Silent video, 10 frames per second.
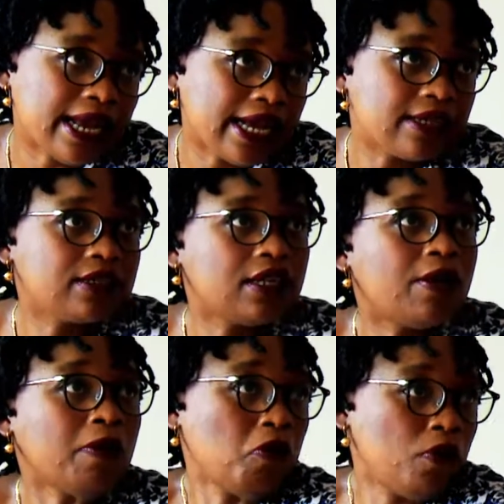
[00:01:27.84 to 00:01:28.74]

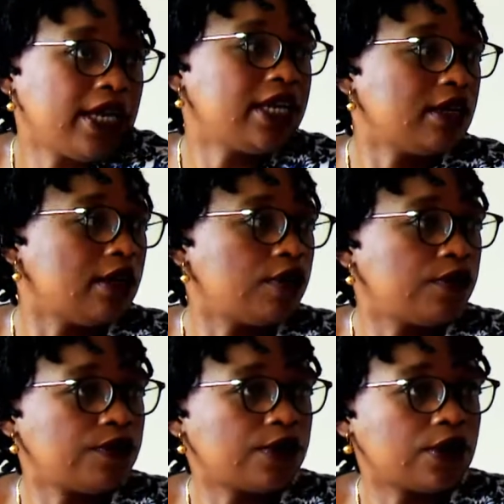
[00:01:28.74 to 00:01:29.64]
Another way of
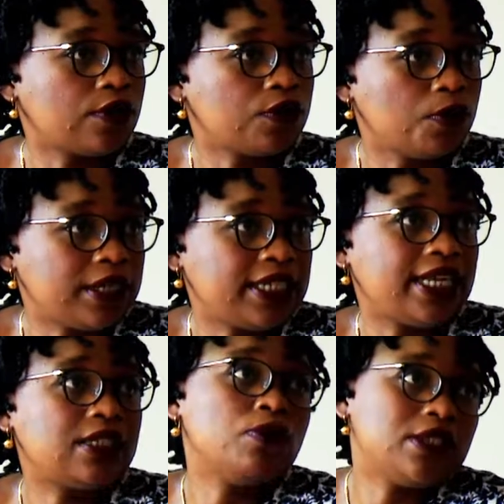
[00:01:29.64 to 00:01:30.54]
doing
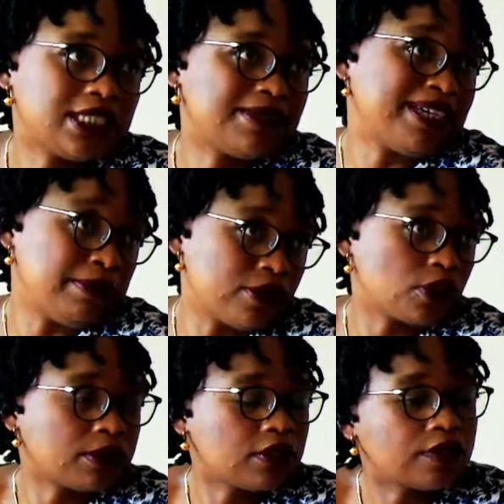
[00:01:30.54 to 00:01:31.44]
that, which is my
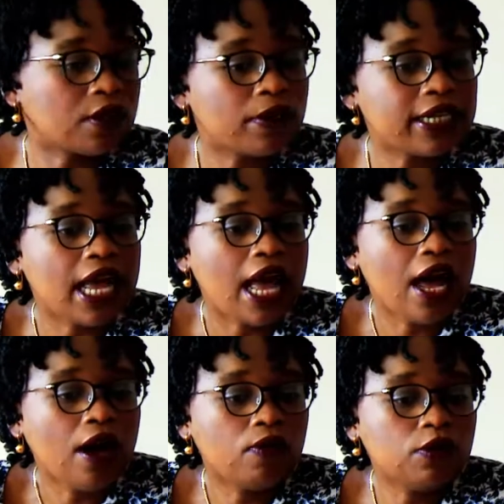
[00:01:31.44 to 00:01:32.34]
most preferred one,
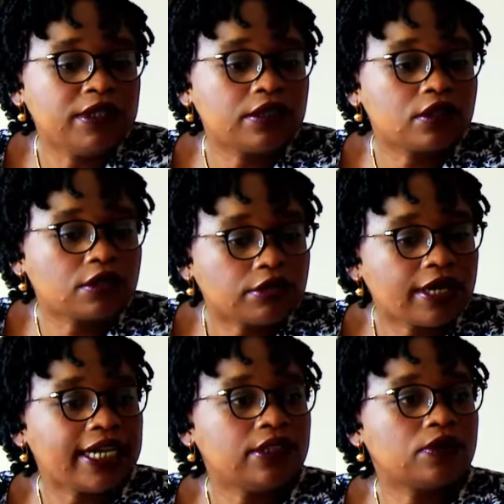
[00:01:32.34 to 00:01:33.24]
would be to
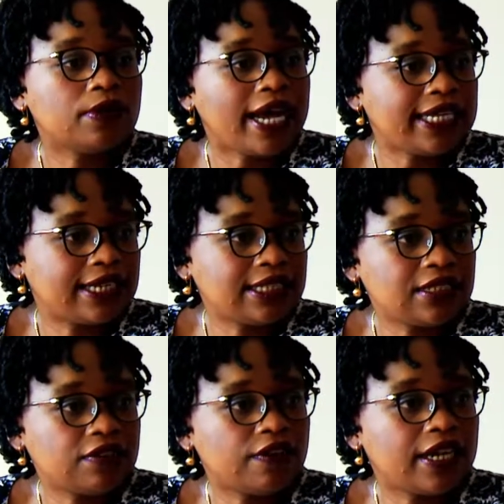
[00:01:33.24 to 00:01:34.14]
try to
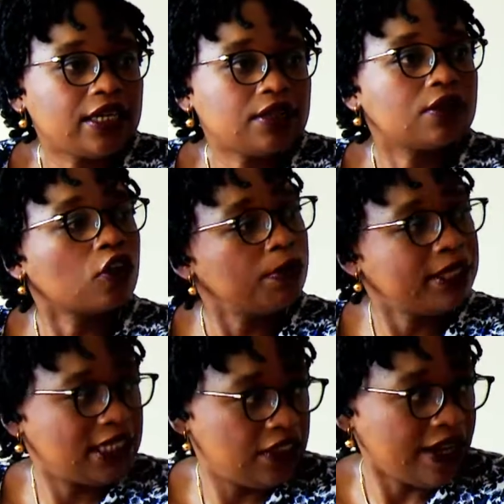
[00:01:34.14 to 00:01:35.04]
identify the
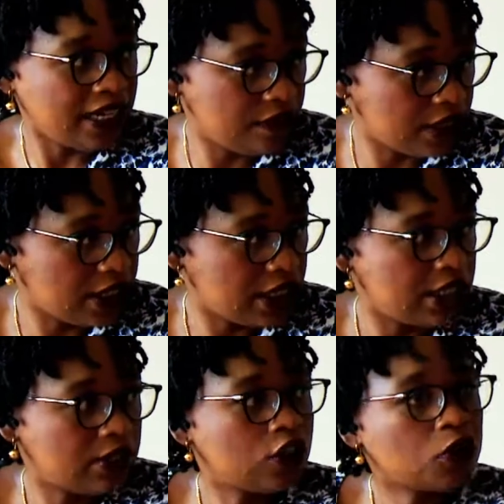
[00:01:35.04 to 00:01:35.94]
competitive
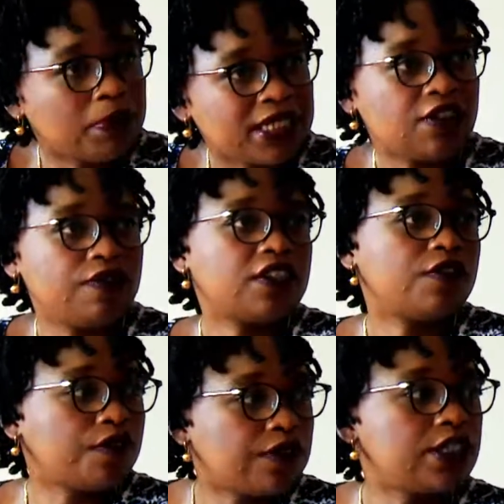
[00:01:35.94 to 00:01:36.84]
advantage, the specific
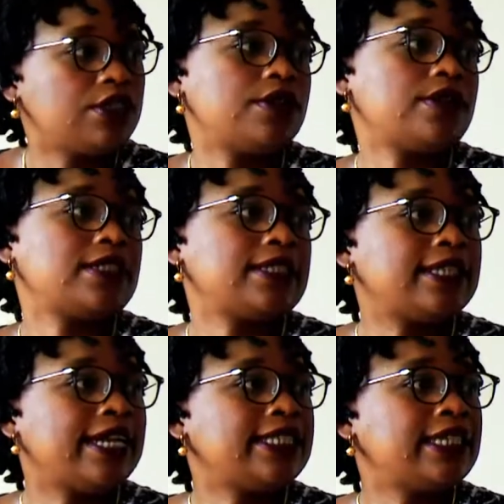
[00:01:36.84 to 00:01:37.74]
features
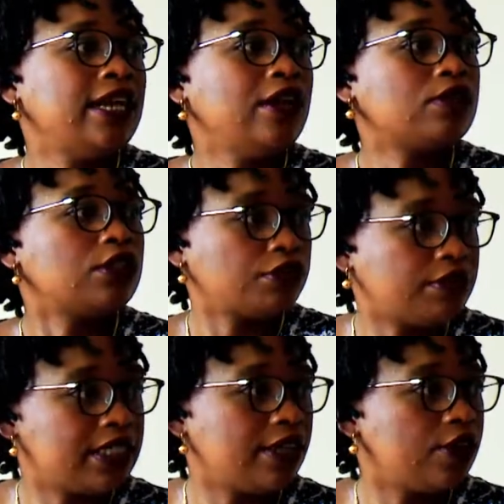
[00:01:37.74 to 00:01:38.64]
that could
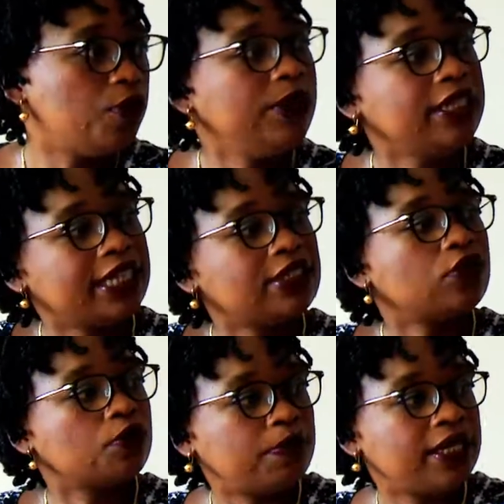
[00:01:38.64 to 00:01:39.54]
trigger a willingness
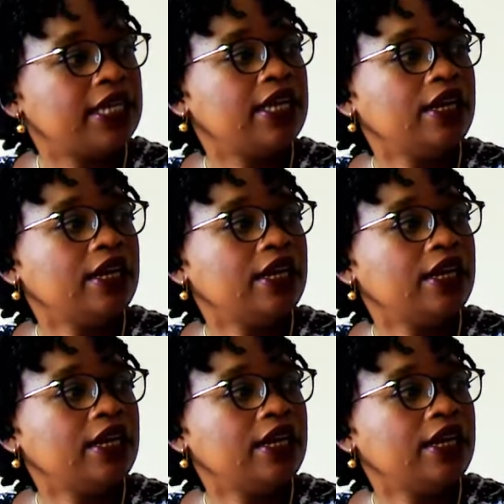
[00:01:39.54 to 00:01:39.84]
to pay